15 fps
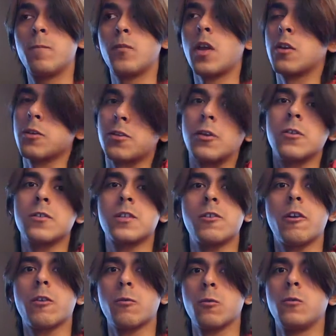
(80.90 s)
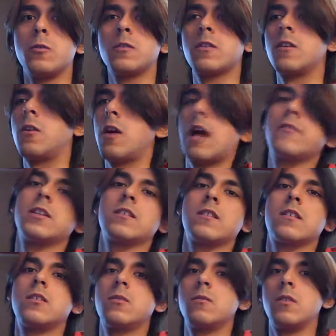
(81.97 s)
under certain strict rules?
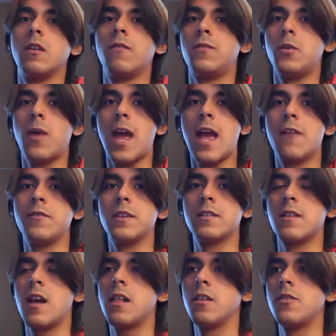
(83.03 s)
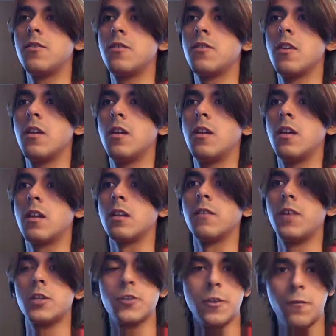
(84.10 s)
Obviously, if you have this knowledge, it'll
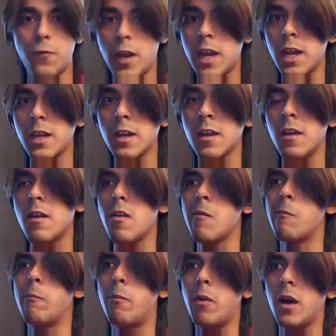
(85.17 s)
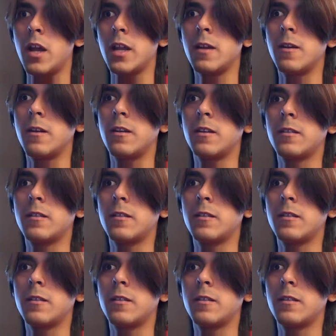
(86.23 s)
eventually fade, but